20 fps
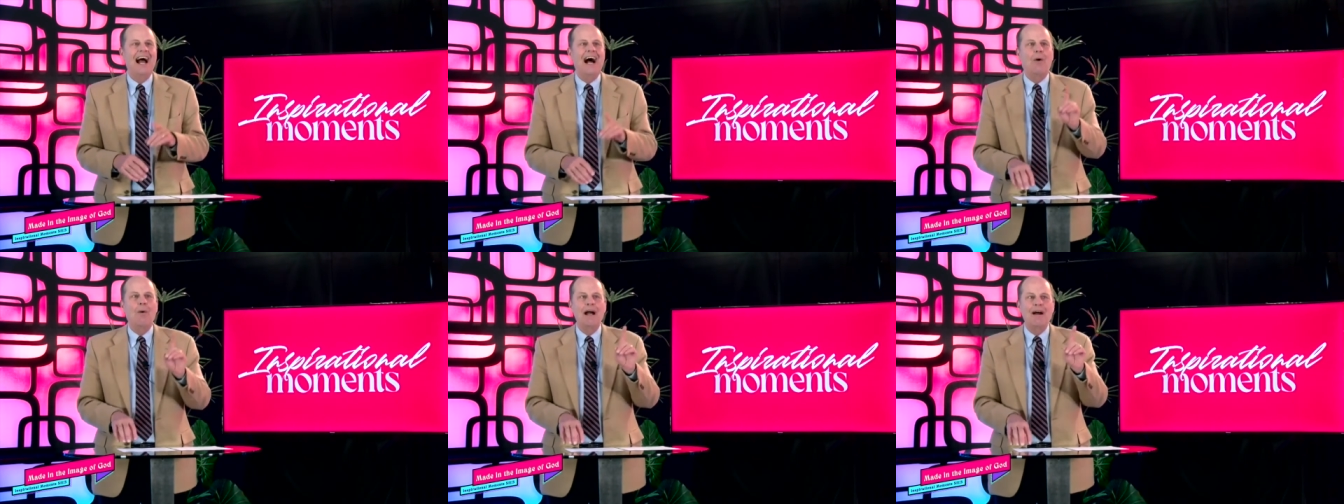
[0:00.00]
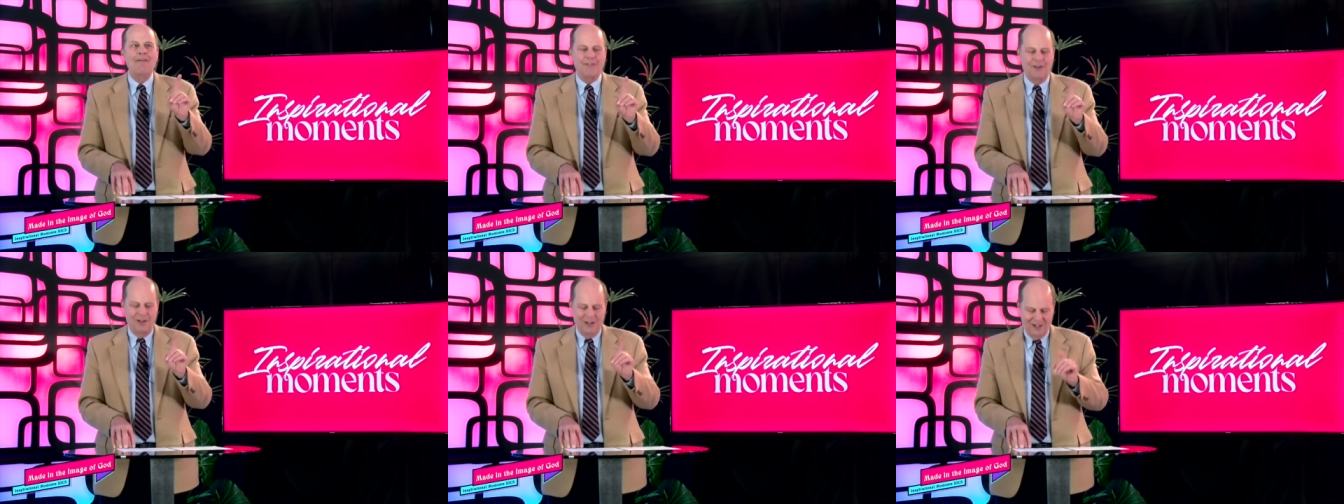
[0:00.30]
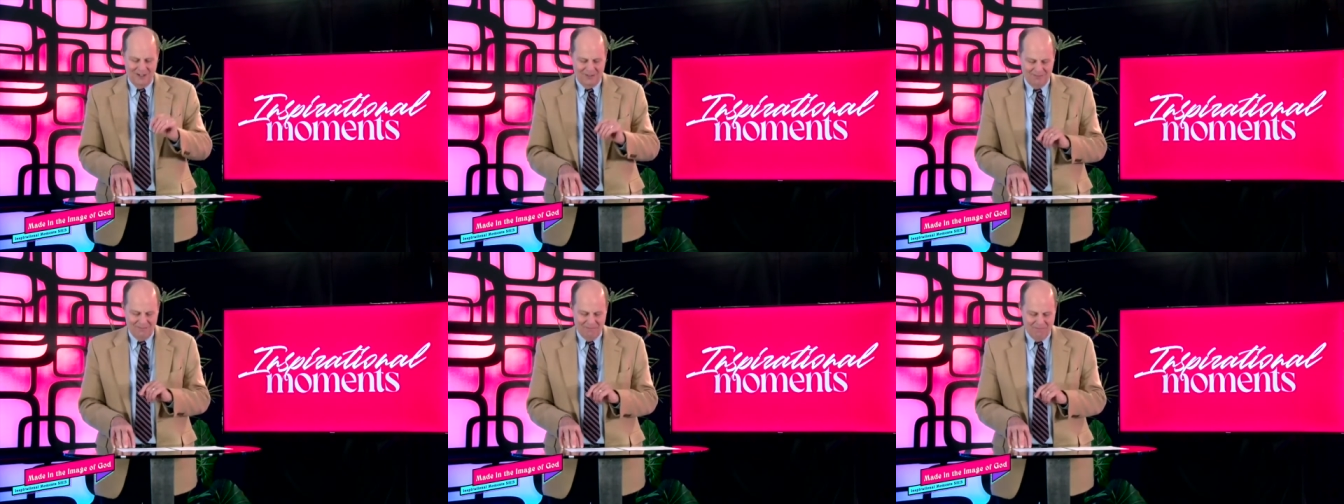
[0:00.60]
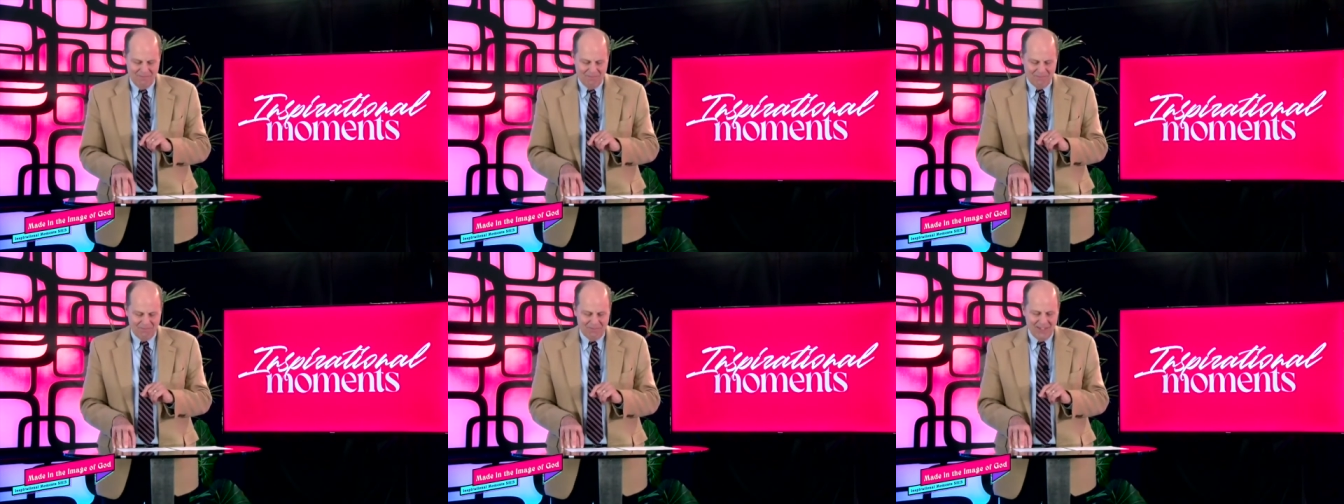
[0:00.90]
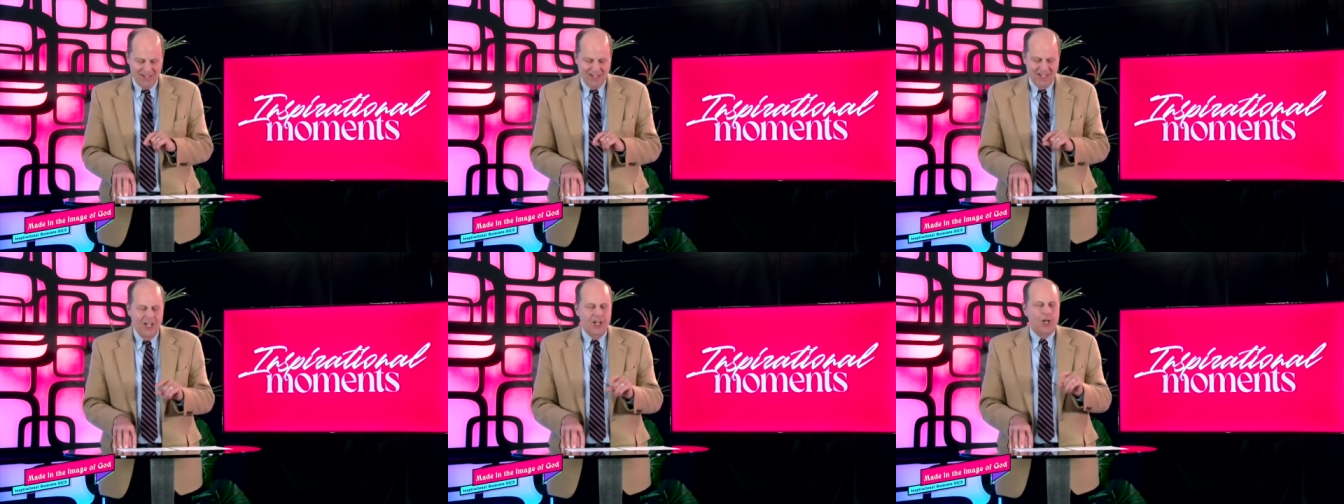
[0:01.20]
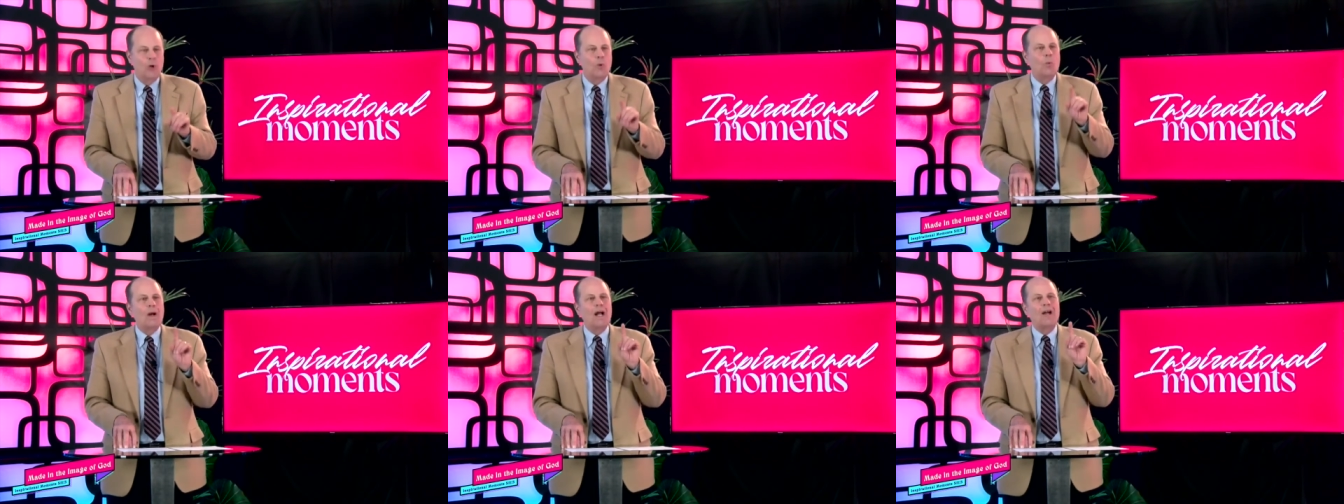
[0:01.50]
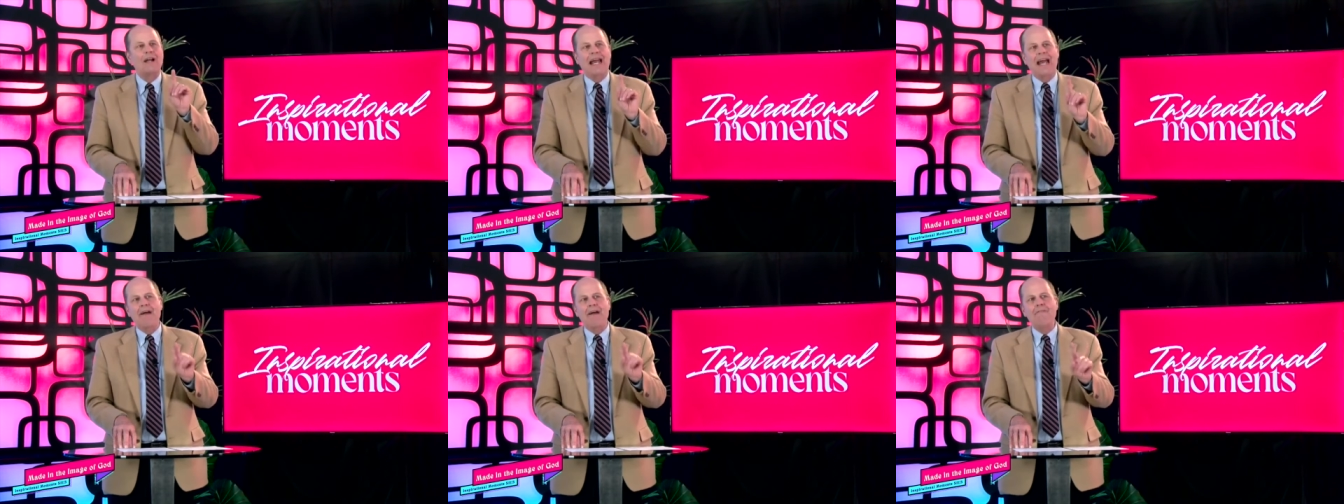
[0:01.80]
However,
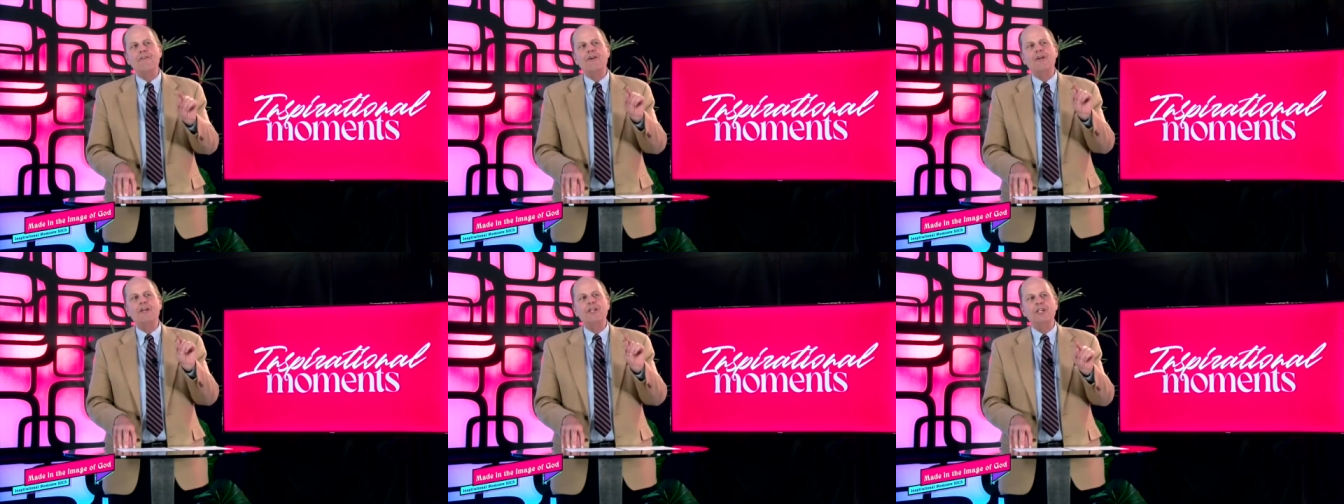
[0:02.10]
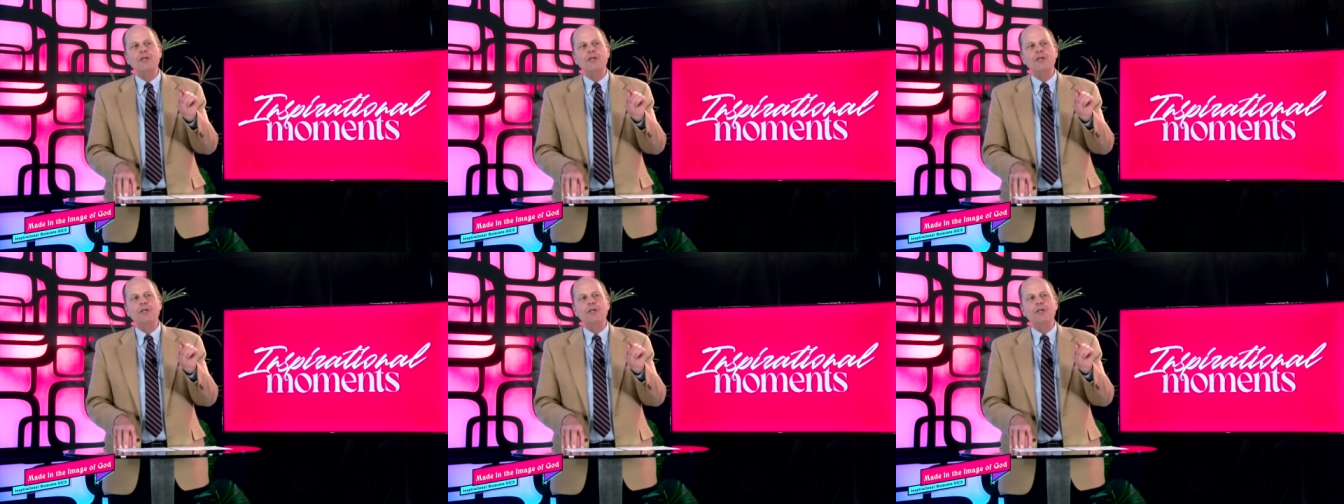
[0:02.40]
wherever